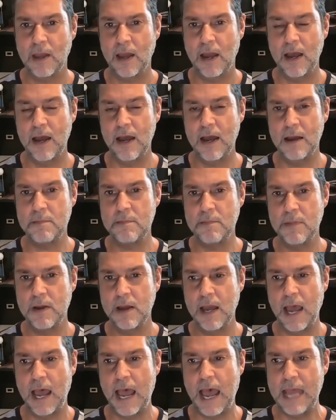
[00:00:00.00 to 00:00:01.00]
Um,
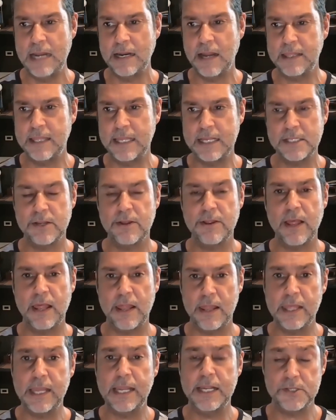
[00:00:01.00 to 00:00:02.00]
and I think so that
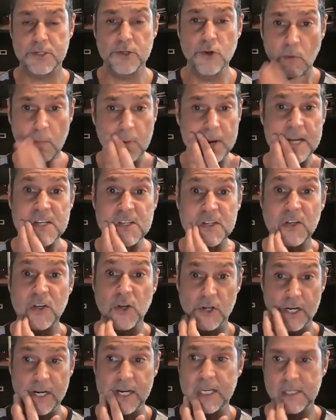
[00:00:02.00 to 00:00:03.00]
I think it's normal and it's
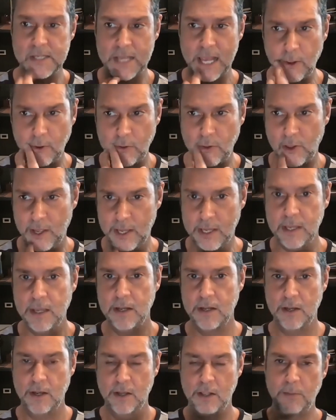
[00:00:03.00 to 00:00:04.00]
good and it's healthy
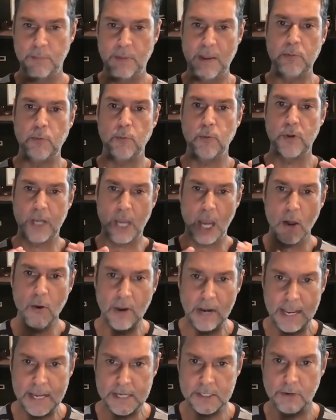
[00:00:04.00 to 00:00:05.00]
that people will
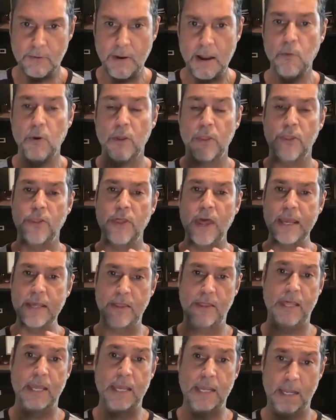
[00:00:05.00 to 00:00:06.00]
coalesce around what they
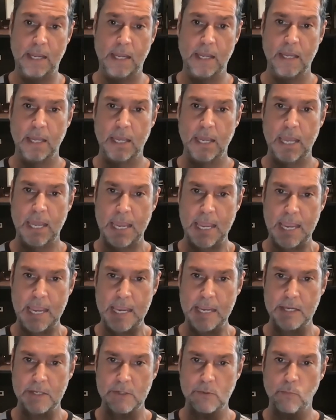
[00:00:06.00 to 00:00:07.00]
think
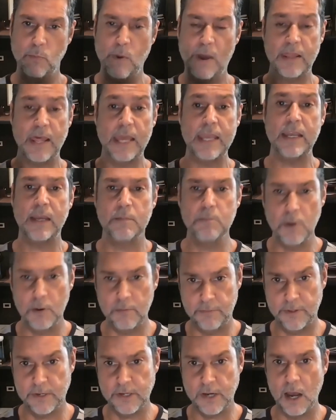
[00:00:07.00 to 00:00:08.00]
is where they can
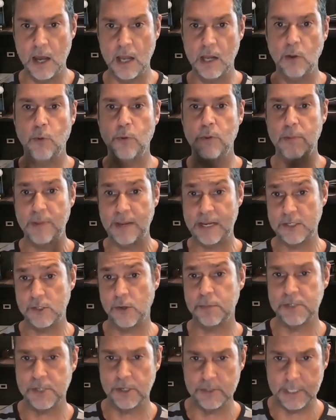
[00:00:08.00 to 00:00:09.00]
move the dial or the biggest
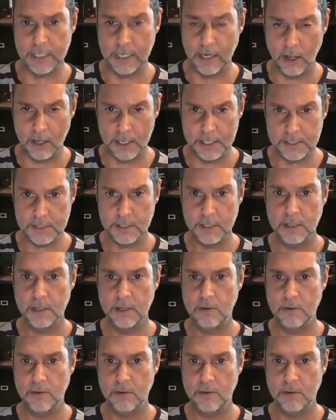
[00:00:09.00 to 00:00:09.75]
opportunity lies.